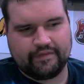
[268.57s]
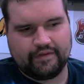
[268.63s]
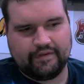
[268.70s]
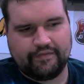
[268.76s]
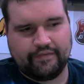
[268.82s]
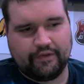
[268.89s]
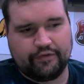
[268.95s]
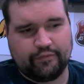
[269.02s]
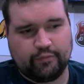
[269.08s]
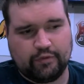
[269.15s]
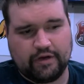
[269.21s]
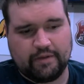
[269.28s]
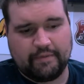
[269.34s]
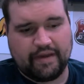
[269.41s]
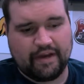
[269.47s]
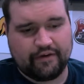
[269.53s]
This one
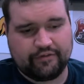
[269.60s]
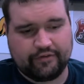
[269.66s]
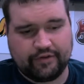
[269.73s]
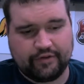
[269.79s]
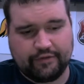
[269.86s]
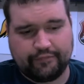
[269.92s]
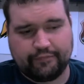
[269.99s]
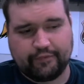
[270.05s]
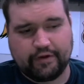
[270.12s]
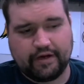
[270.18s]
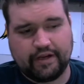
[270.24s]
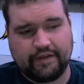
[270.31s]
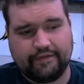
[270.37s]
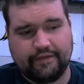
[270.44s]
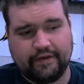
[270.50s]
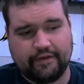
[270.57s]
I'm actually
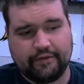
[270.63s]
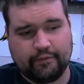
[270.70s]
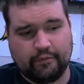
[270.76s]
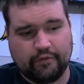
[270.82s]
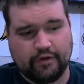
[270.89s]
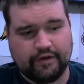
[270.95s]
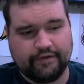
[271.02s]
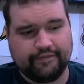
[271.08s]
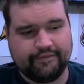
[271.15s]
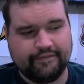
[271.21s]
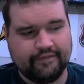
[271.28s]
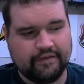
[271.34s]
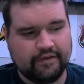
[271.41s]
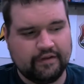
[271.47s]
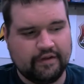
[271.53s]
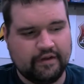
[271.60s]
afraid. The other one,
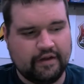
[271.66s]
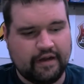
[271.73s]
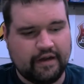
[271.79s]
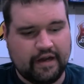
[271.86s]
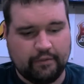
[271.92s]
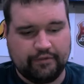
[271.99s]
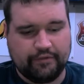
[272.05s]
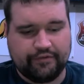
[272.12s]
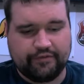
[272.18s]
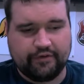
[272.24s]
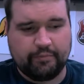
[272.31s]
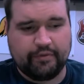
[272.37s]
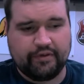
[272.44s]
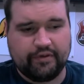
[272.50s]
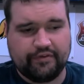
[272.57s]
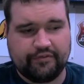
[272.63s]
I was so
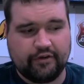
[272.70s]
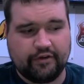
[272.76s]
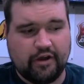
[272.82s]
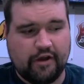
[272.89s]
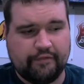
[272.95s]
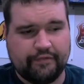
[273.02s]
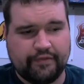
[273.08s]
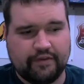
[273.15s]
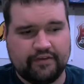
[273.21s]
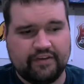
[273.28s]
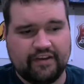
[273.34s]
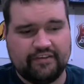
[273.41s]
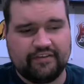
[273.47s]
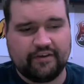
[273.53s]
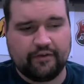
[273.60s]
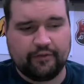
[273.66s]
pissed off at the
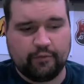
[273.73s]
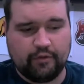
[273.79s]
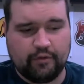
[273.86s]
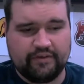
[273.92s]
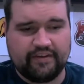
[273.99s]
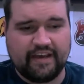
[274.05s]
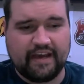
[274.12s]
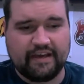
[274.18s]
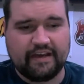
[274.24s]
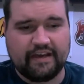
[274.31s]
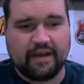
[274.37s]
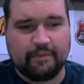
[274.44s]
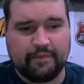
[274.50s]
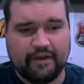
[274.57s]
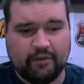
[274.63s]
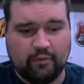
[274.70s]
detail. The one Dad
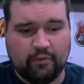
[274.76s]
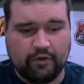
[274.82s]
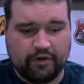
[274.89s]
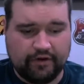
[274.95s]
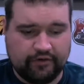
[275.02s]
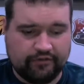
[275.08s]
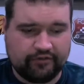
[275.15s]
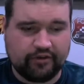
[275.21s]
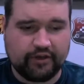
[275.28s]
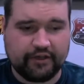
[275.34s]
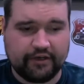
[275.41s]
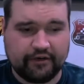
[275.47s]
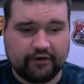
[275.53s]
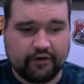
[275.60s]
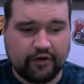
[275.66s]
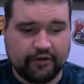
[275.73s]
got me, I wanted to chuck it
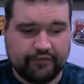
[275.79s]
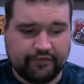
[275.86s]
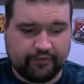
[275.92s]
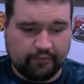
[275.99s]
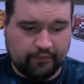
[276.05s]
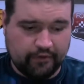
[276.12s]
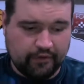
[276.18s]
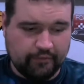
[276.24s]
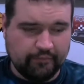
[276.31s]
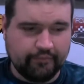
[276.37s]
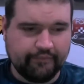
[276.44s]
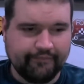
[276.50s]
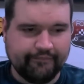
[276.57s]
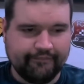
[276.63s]
across the room.